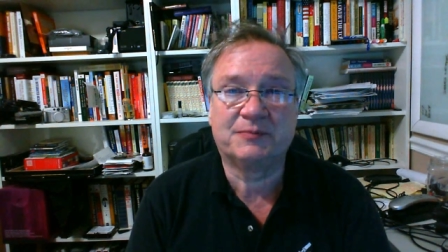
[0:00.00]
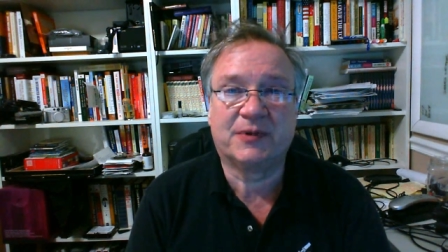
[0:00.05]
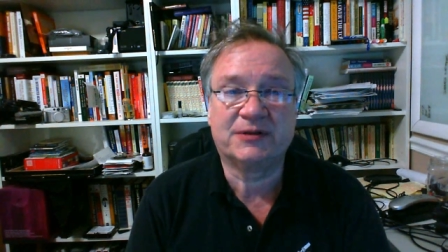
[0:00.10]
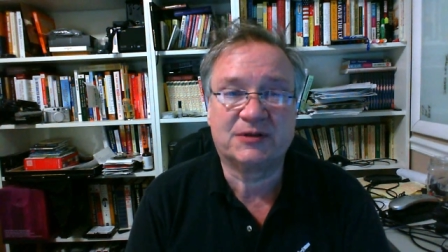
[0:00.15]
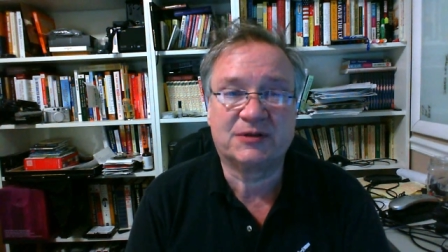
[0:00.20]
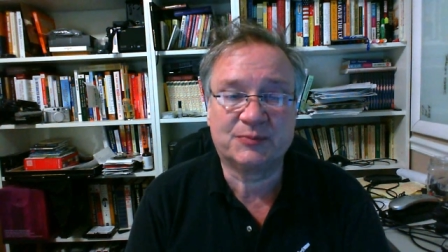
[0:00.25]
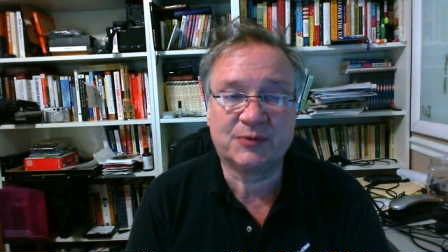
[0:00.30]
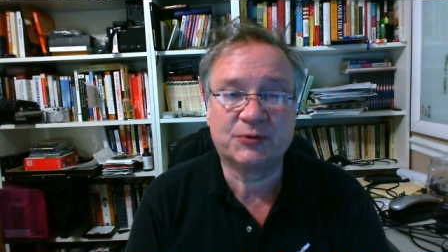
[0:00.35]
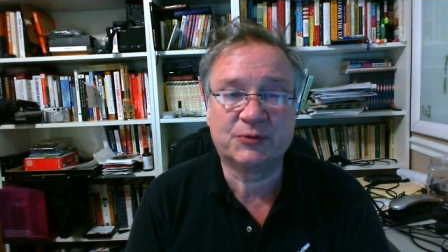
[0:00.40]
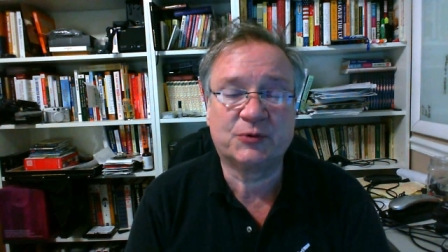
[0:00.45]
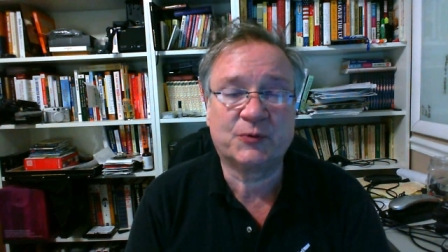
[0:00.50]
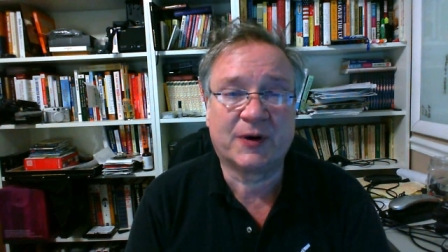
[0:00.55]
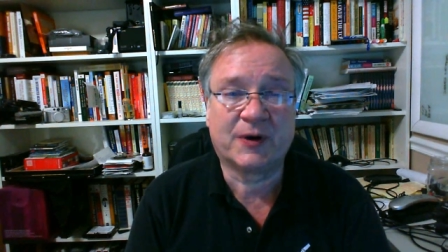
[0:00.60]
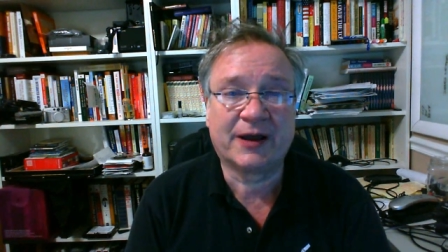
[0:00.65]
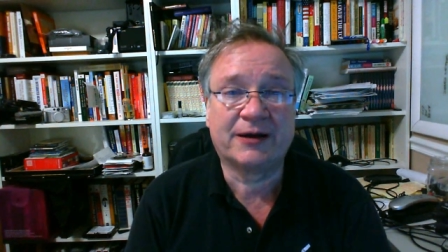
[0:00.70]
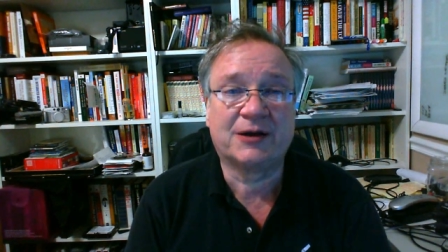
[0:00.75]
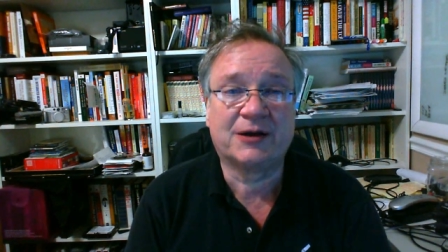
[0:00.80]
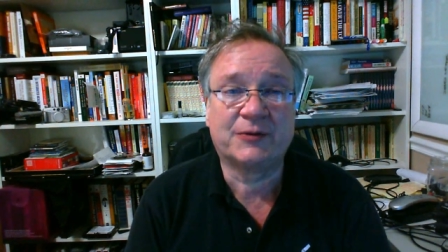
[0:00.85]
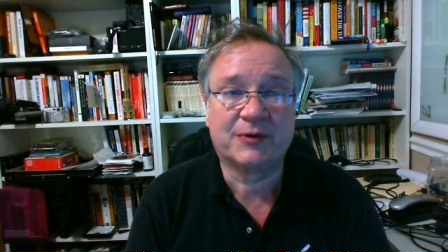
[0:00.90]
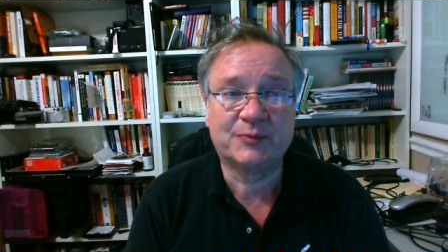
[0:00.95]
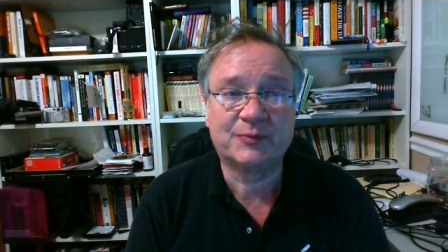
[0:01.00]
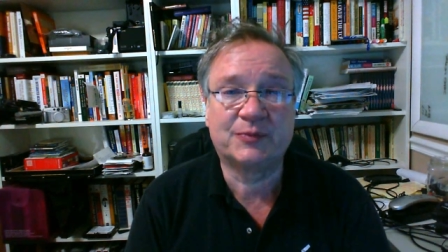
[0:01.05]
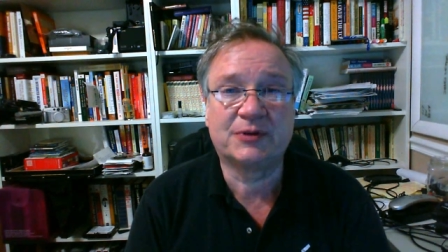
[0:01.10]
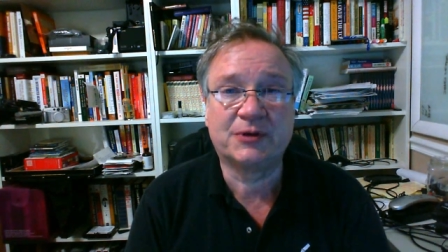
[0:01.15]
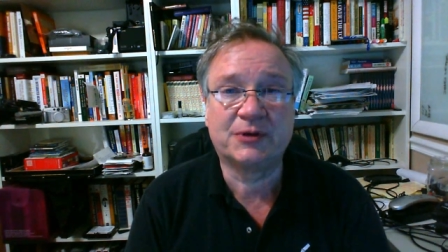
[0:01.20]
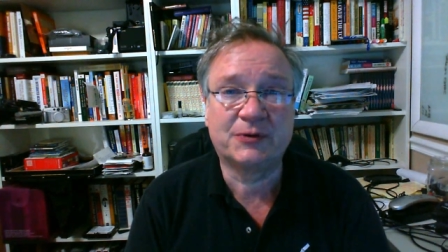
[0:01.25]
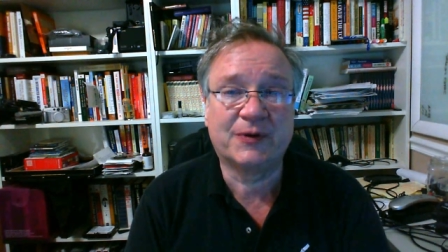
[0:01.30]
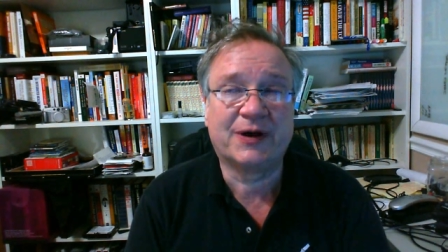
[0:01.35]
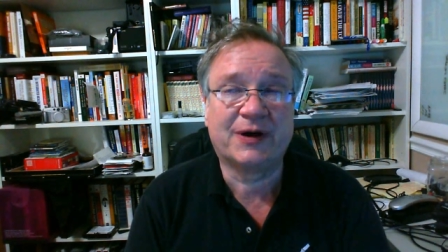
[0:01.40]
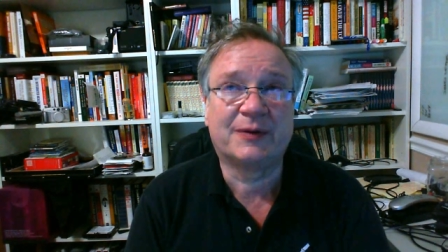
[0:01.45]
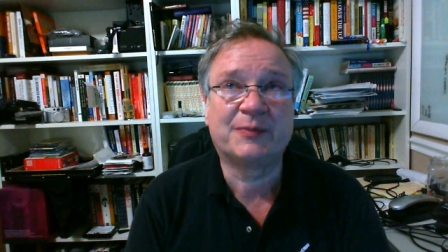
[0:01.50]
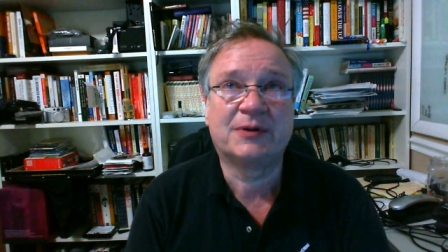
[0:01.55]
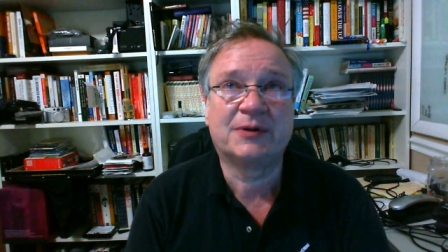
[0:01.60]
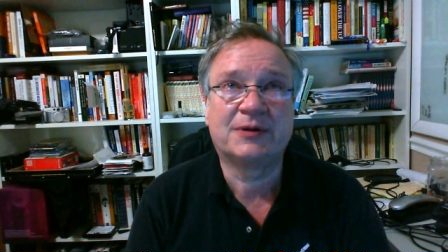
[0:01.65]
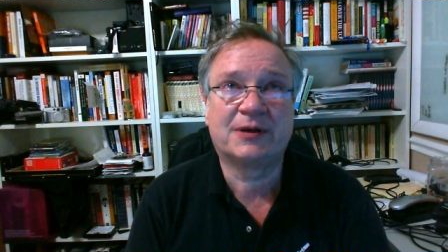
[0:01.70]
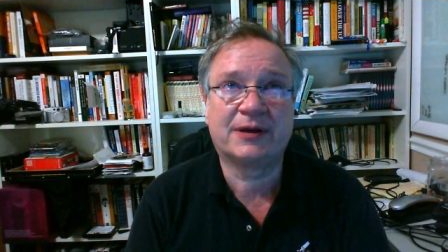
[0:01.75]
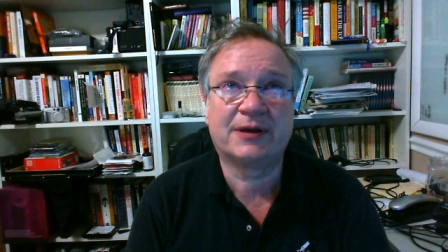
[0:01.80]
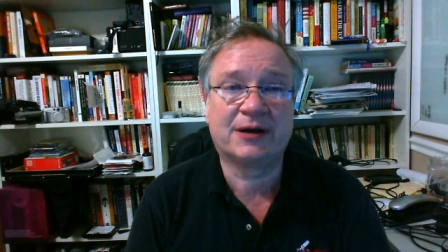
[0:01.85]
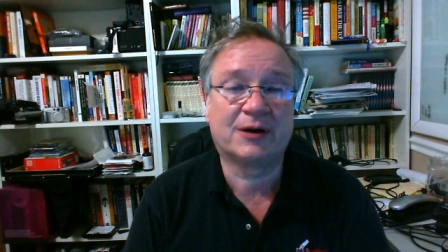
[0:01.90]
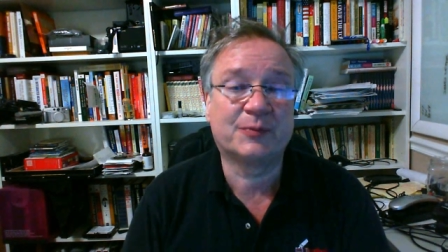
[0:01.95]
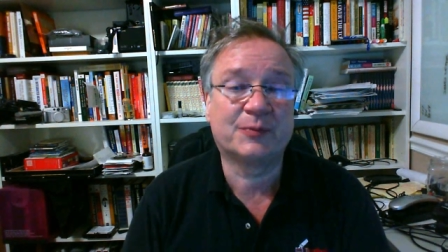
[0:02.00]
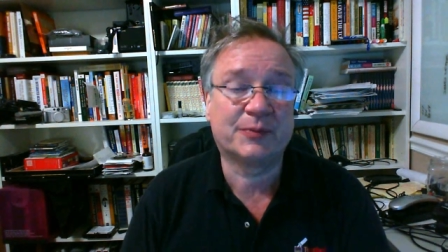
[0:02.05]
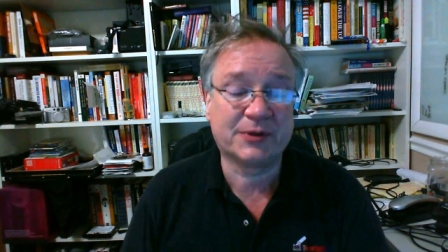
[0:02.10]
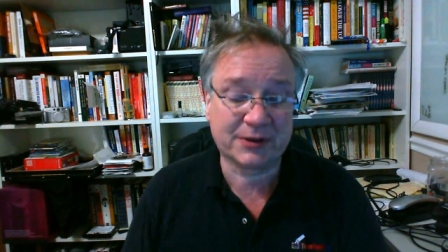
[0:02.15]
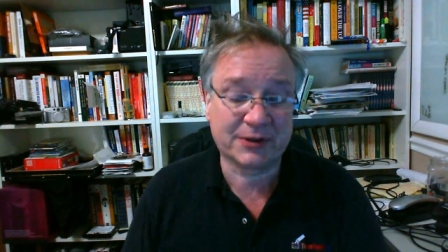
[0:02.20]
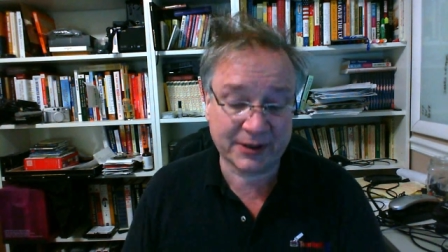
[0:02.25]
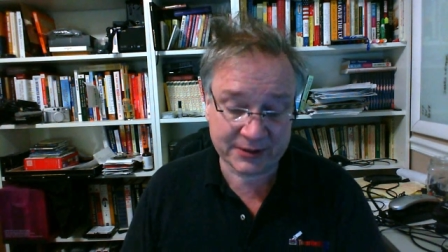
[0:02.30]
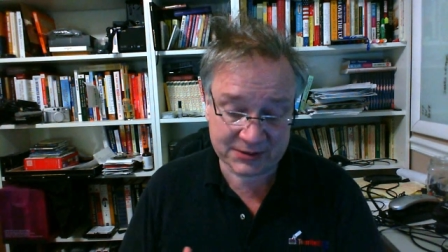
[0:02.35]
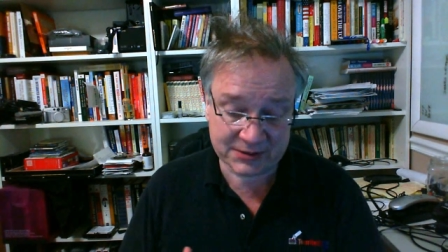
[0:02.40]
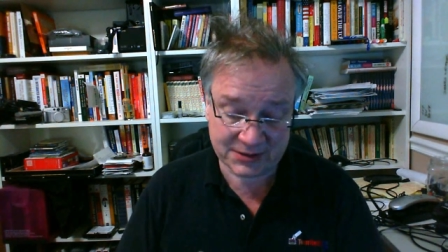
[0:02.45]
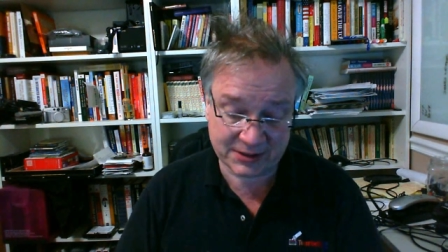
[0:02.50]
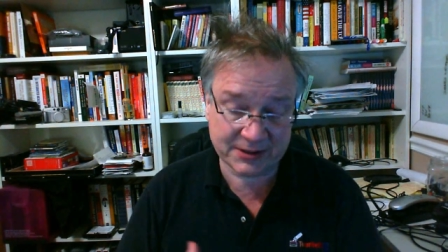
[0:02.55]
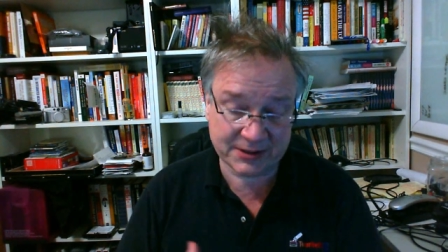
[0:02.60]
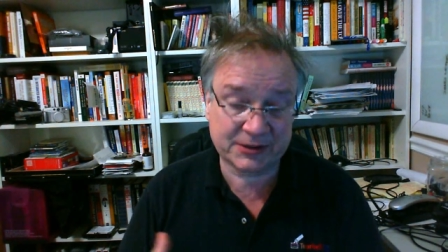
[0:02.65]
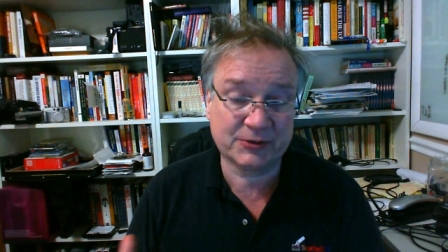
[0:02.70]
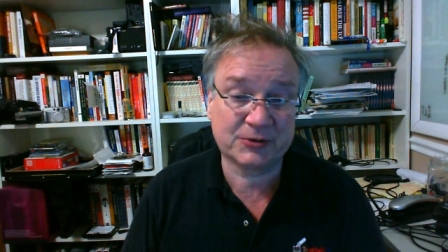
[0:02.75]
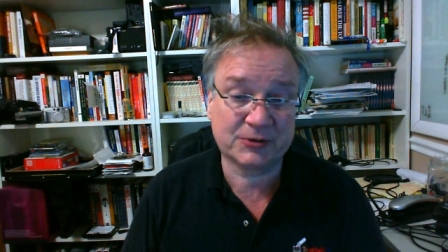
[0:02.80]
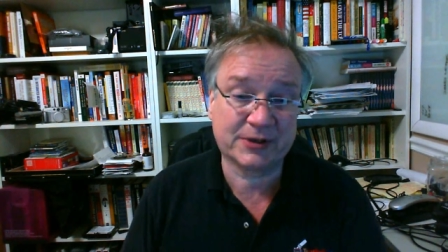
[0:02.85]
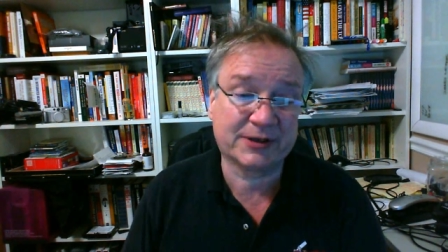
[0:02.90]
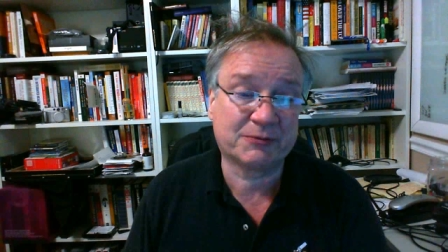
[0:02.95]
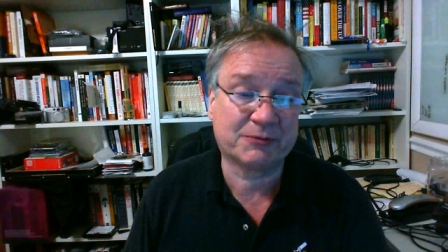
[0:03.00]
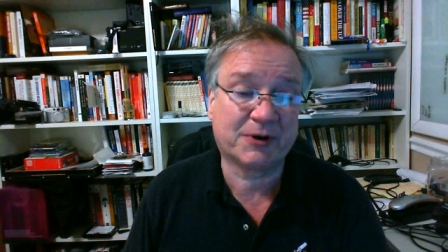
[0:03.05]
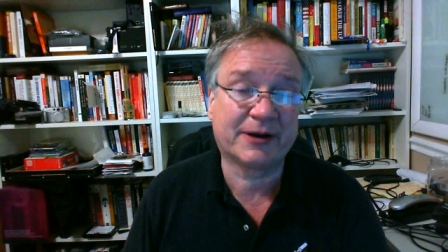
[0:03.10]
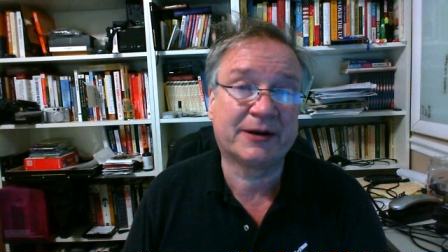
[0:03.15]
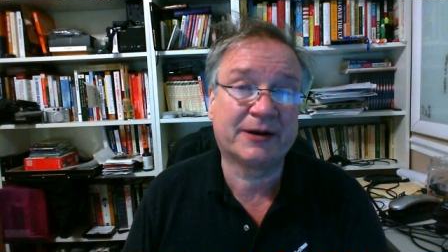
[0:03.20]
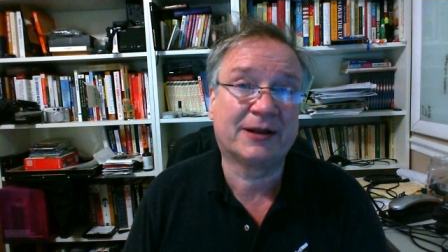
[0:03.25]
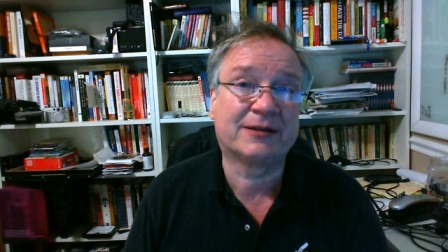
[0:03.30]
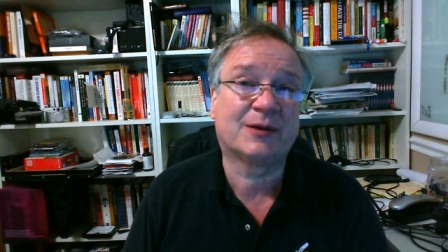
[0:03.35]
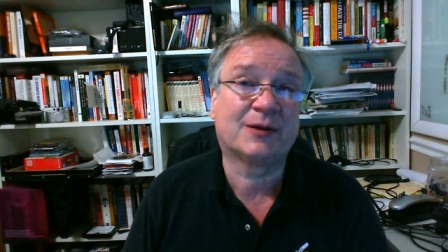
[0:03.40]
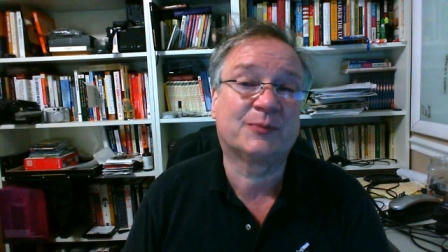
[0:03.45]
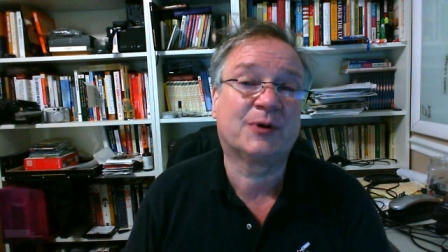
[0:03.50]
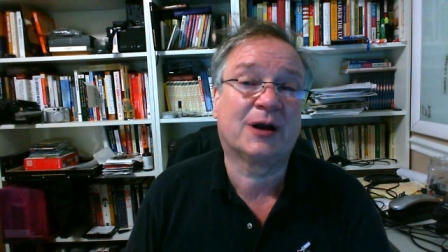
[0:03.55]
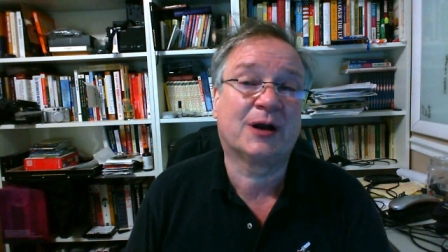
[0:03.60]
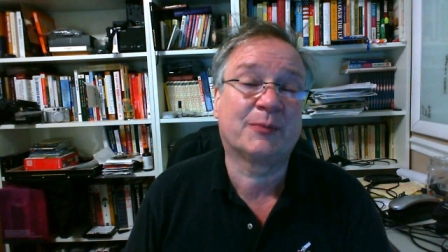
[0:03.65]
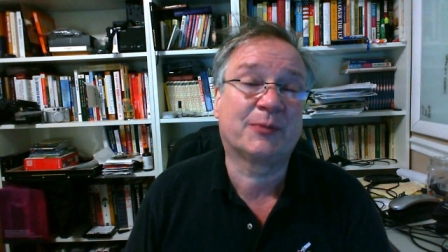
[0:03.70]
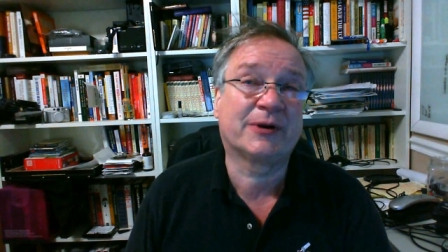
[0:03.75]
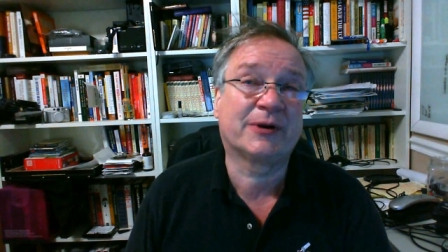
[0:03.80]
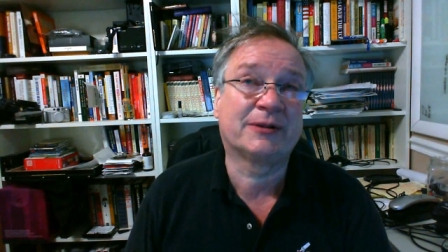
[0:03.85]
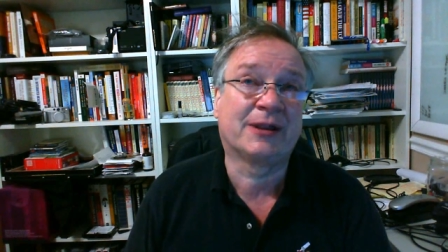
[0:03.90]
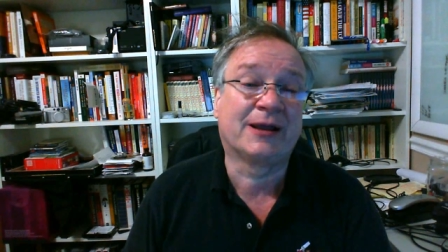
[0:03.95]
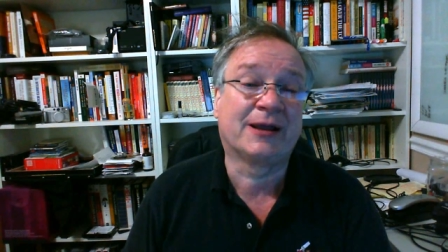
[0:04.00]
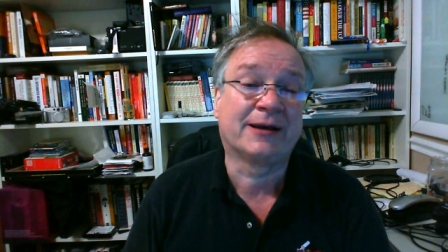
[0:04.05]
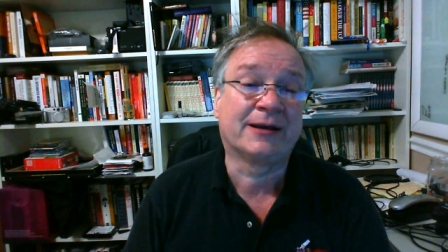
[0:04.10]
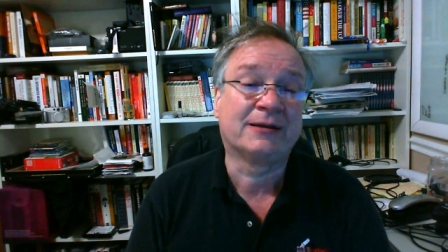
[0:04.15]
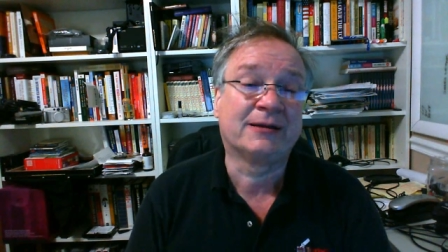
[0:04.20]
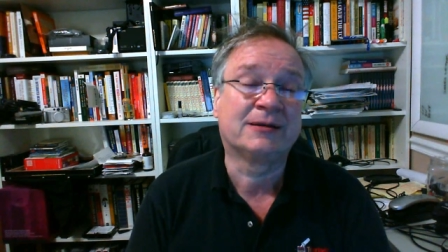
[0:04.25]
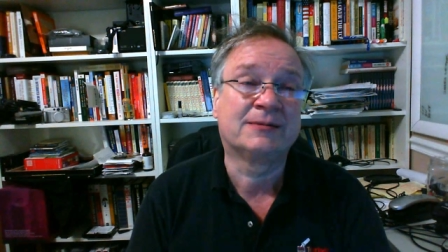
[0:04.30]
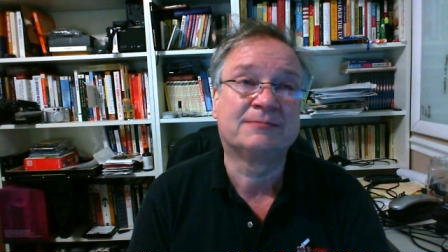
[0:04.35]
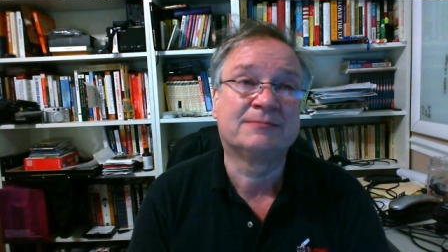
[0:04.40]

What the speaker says: It's Blue Rhino. It blew up, and our building is literally right on the property line."